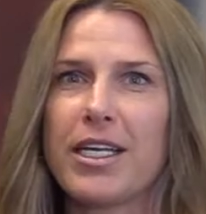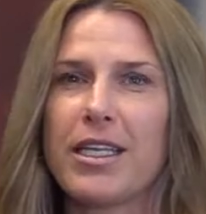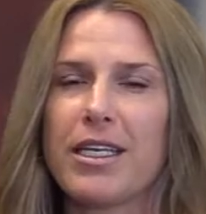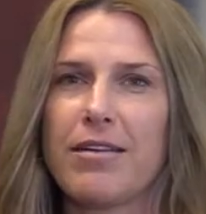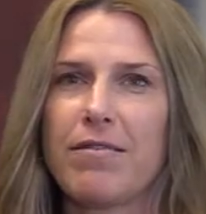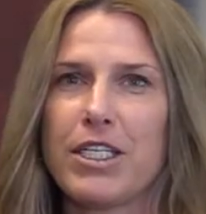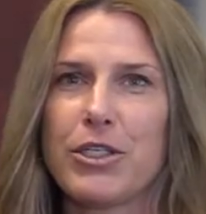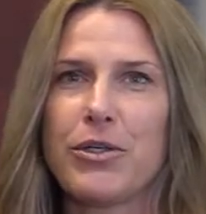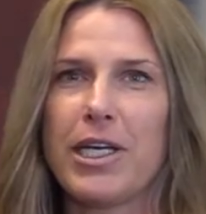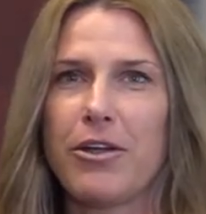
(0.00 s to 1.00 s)
in the
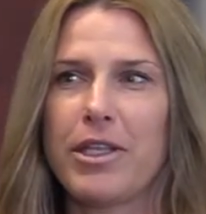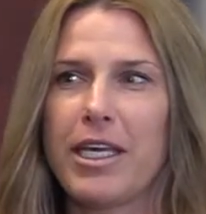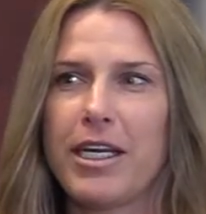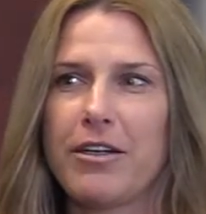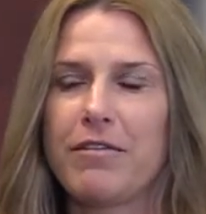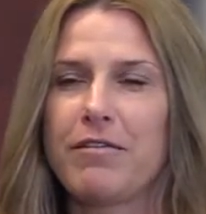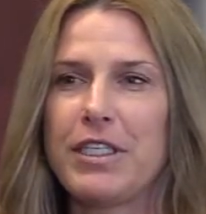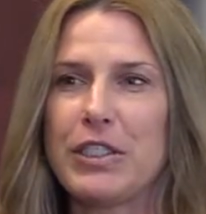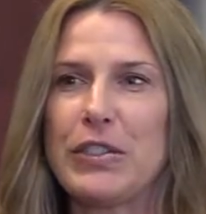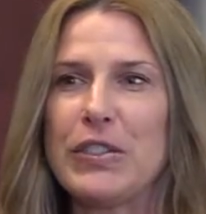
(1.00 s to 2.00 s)
conventional healthcare
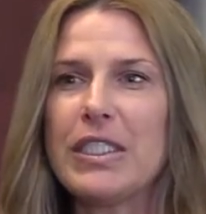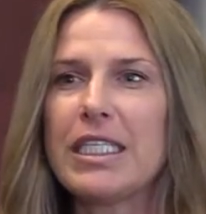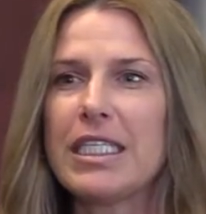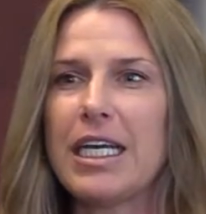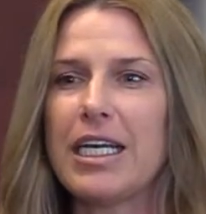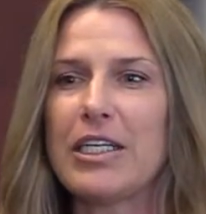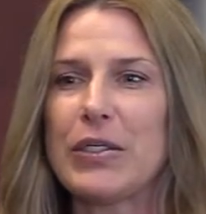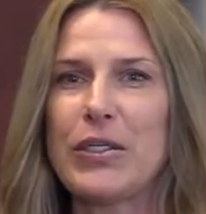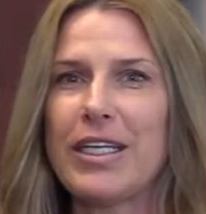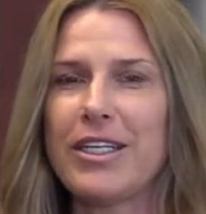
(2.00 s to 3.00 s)
field
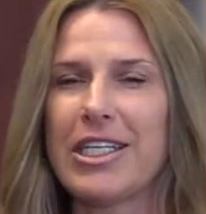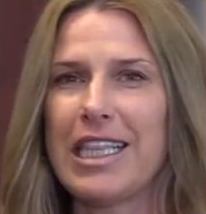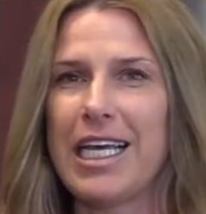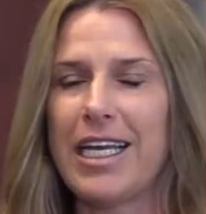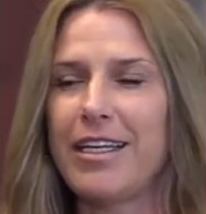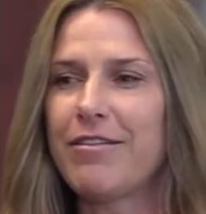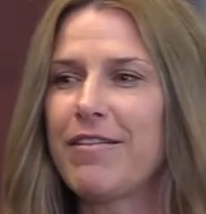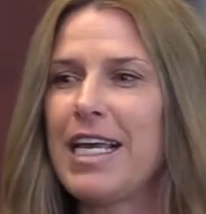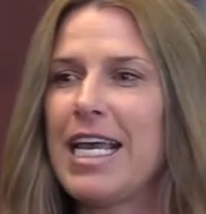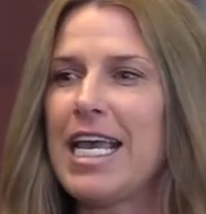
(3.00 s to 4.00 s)
earlier in
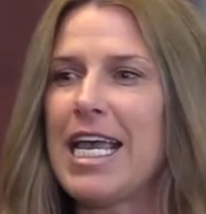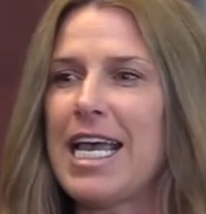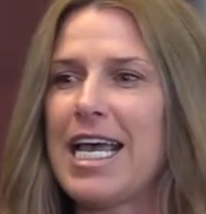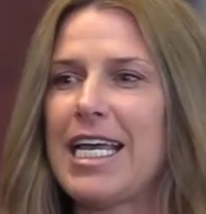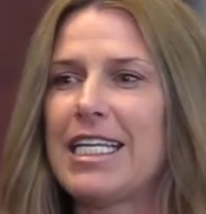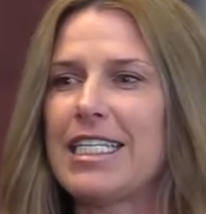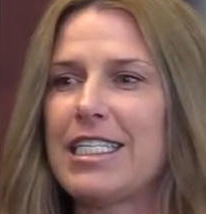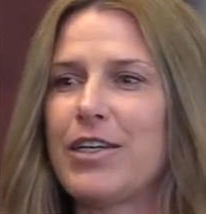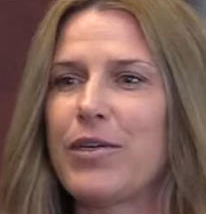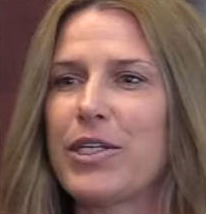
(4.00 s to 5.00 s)
life, and
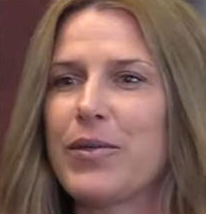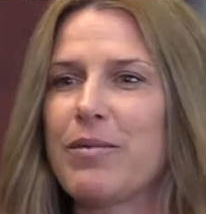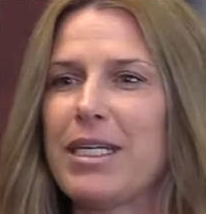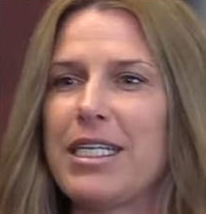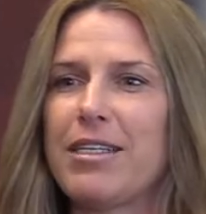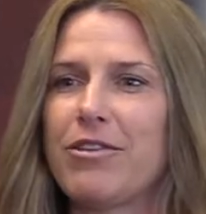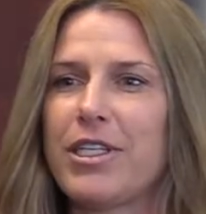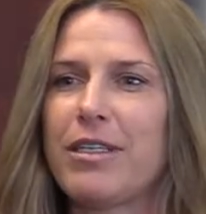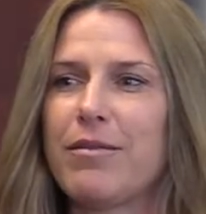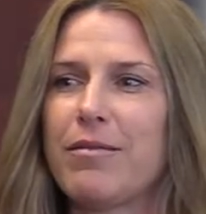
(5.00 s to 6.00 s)
I worked with many
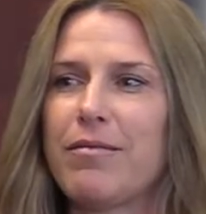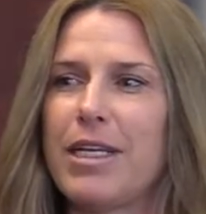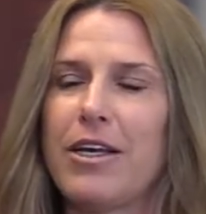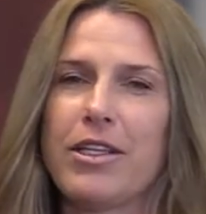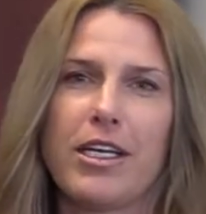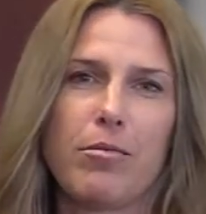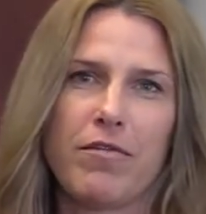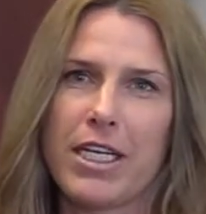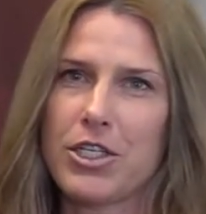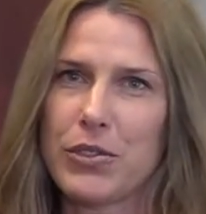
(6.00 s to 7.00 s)
different healthcare
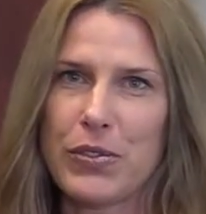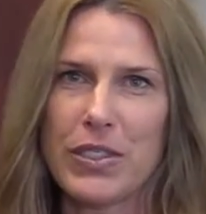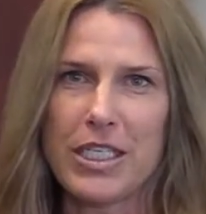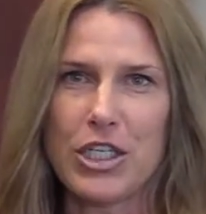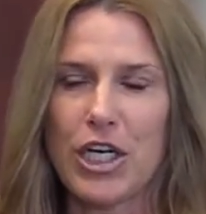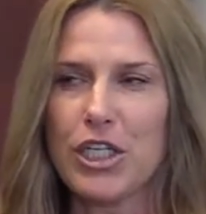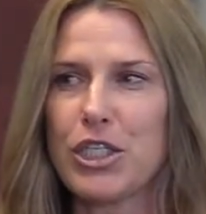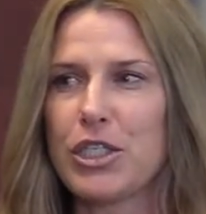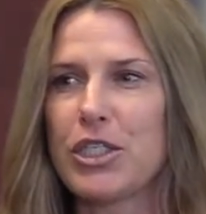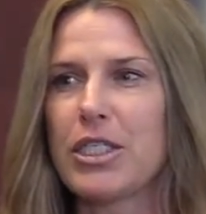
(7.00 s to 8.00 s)
professionals and
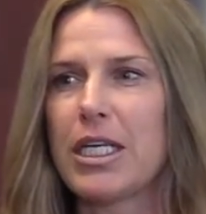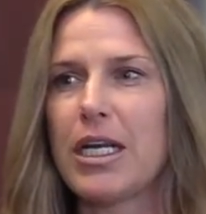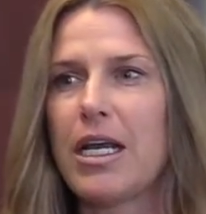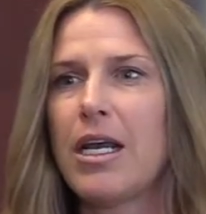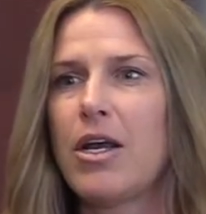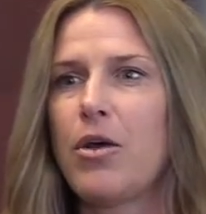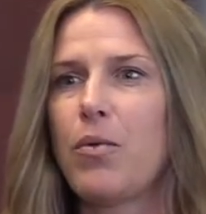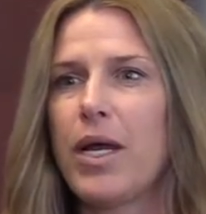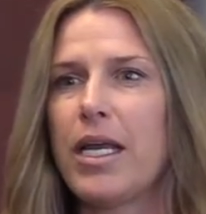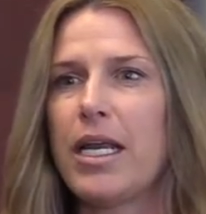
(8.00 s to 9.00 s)
doctors, and
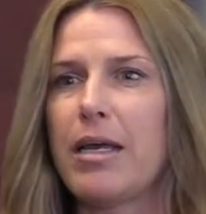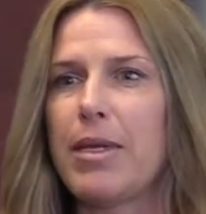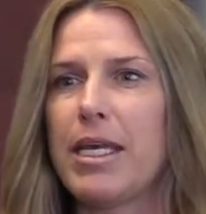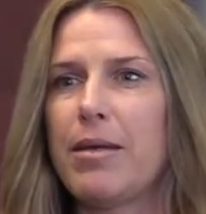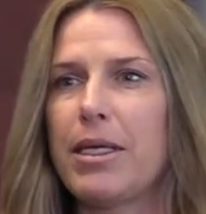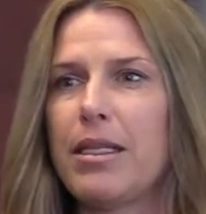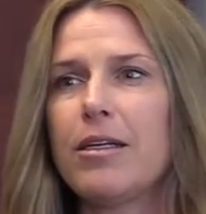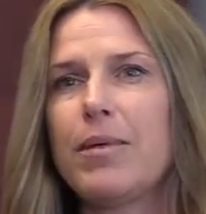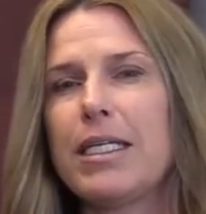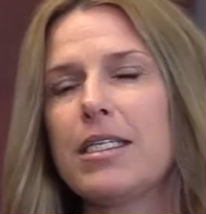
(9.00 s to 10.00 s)
what I became a
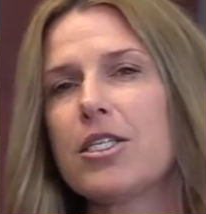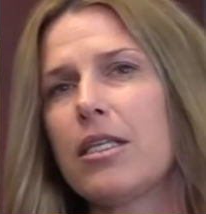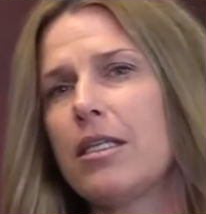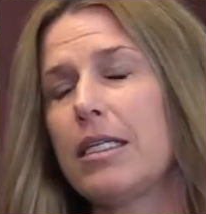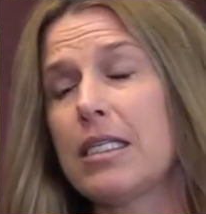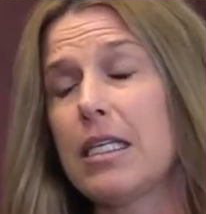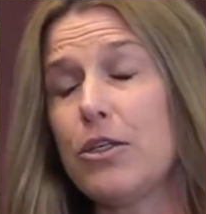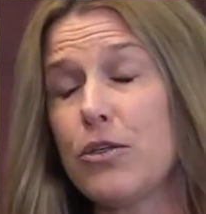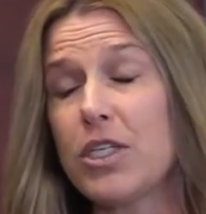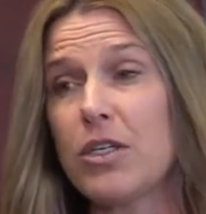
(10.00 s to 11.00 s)
little bit
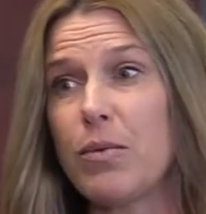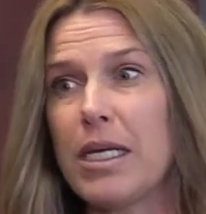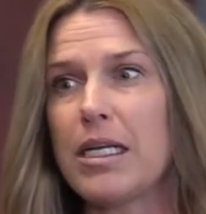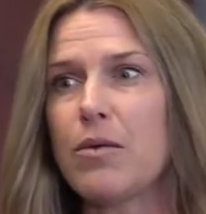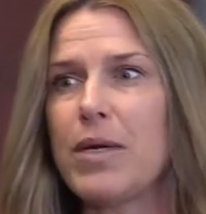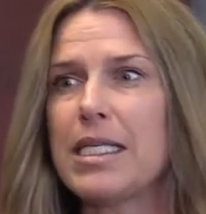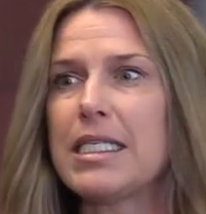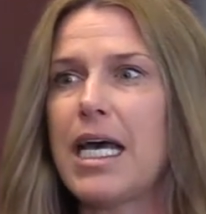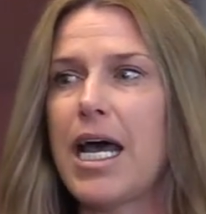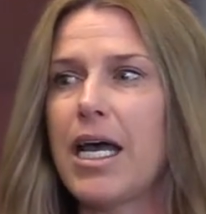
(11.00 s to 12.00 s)
disillusioned with
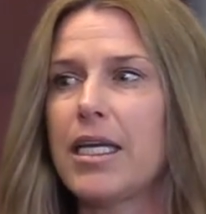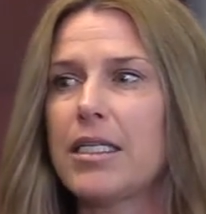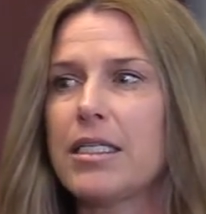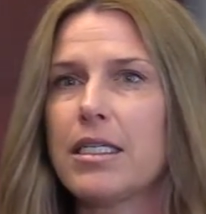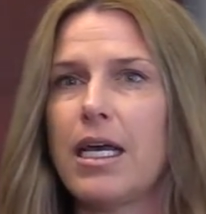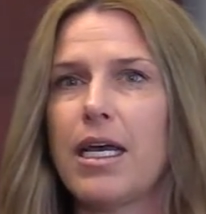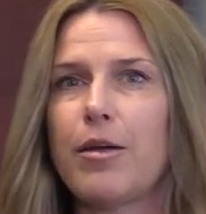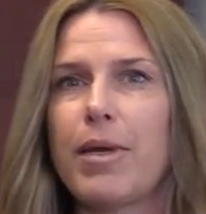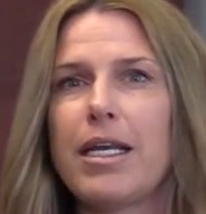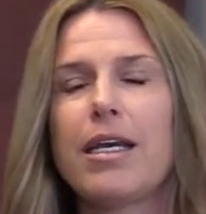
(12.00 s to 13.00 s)
was that
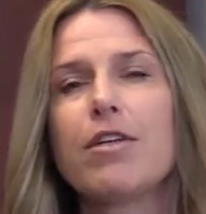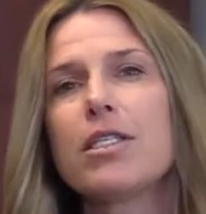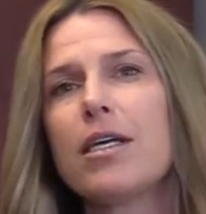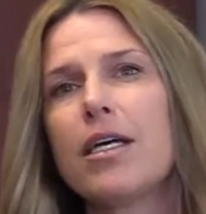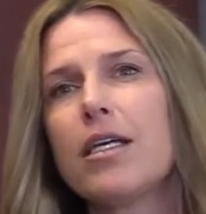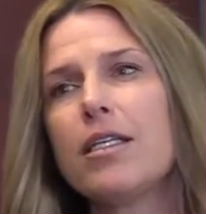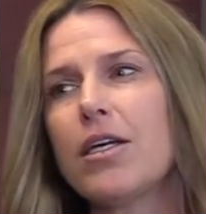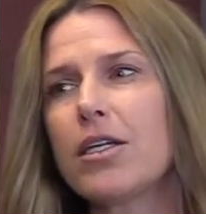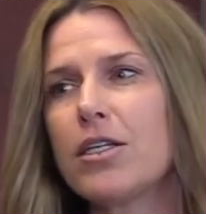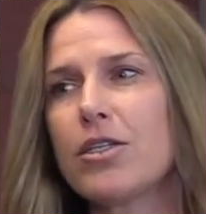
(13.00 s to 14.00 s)
I never saw
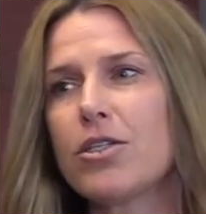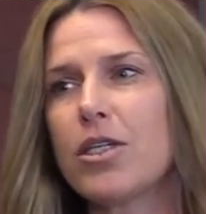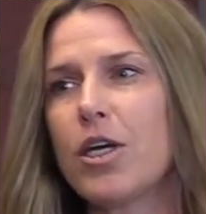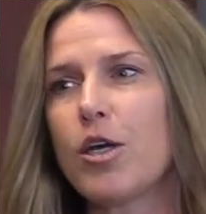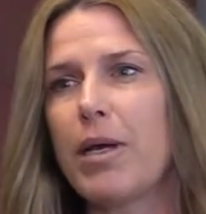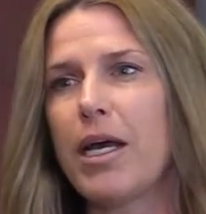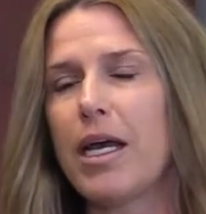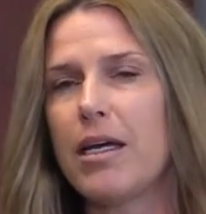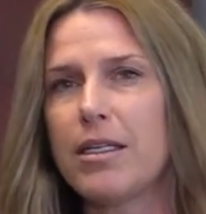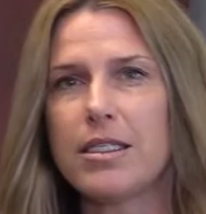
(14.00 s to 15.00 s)
doctors talk about
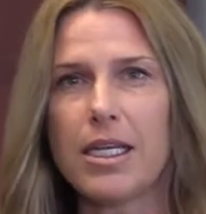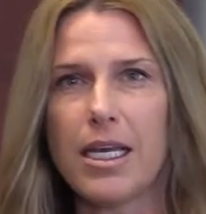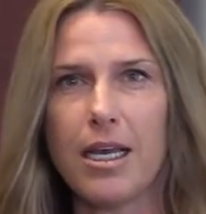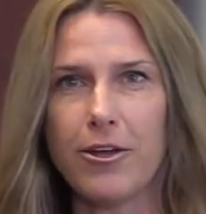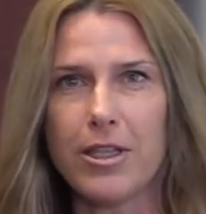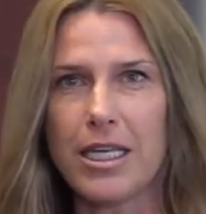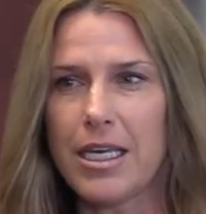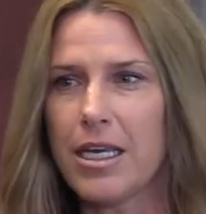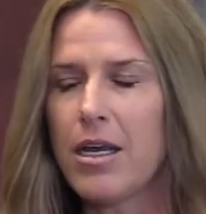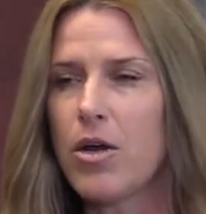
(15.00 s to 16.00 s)
how to stay
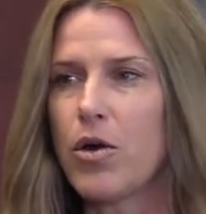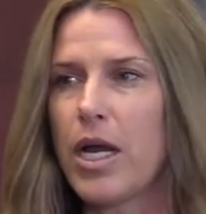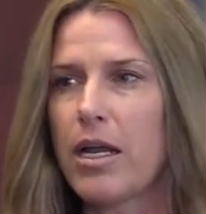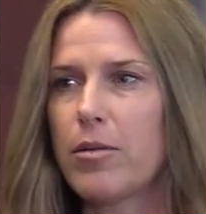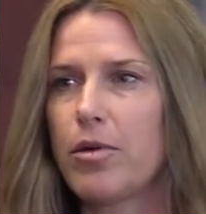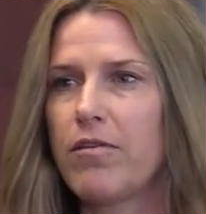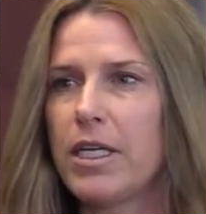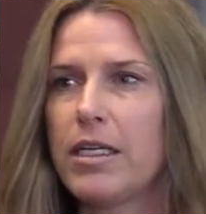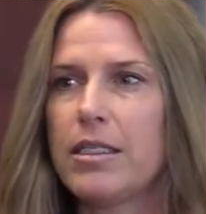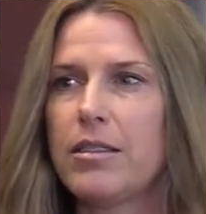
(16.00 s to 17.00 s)
healthy or how to
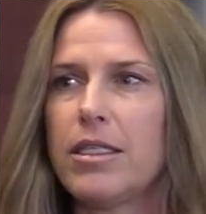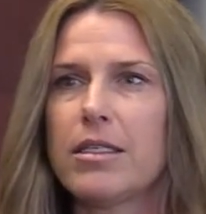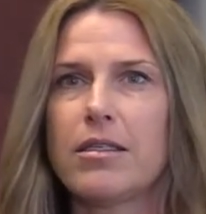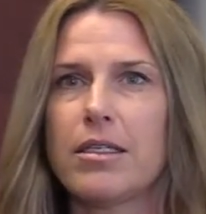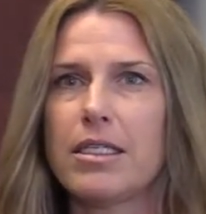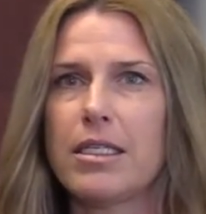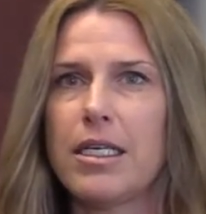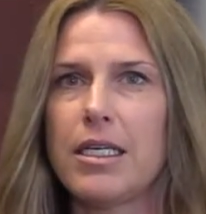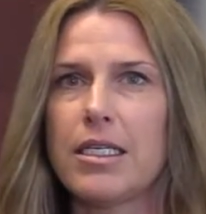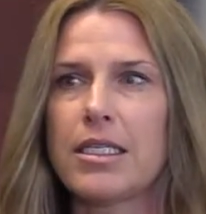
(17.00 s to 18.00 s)
prevent illness or
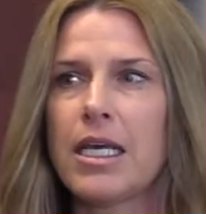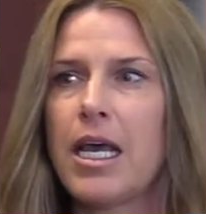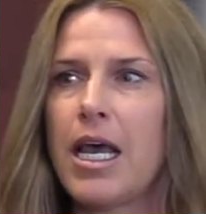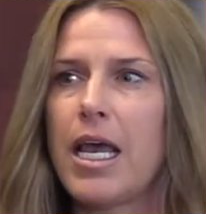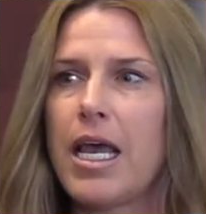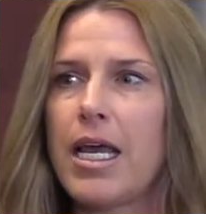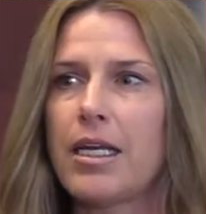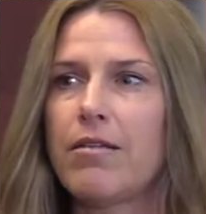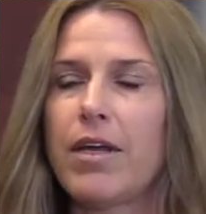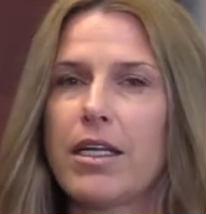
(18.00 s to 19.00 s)
disease,
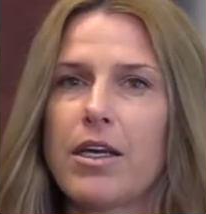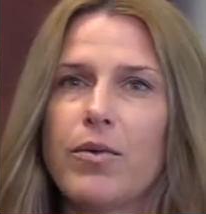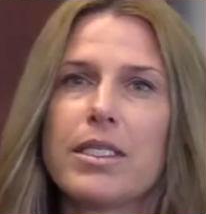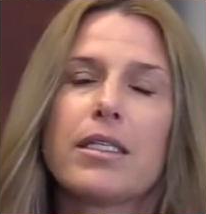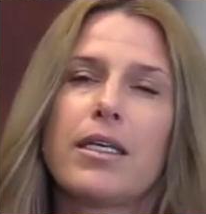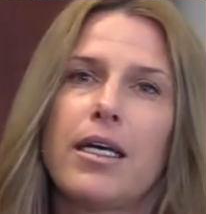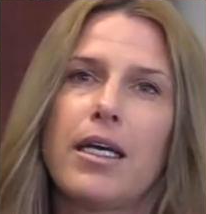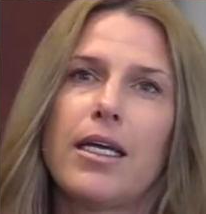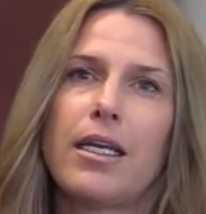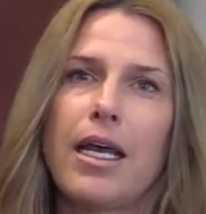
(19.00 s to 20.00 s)
and in fact that wasn't
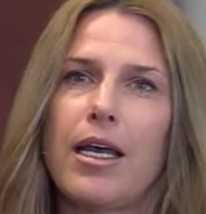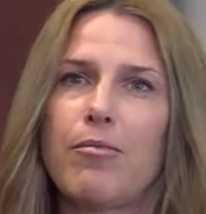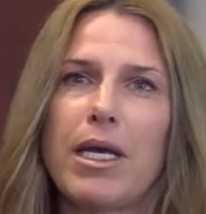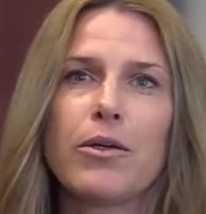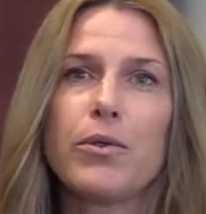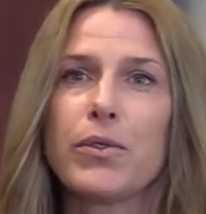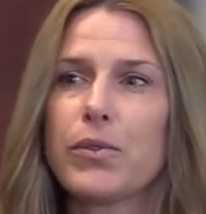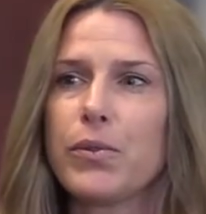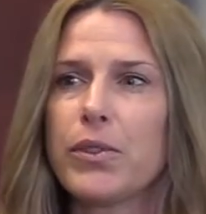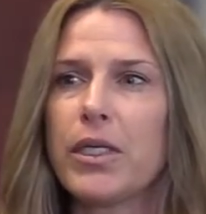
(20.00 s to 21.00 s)
taught at medical
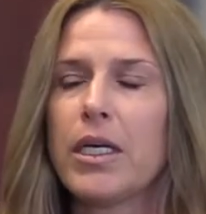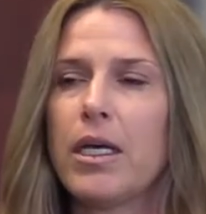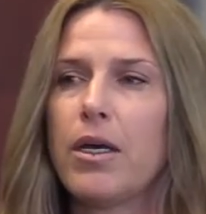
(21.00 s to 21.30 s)
school.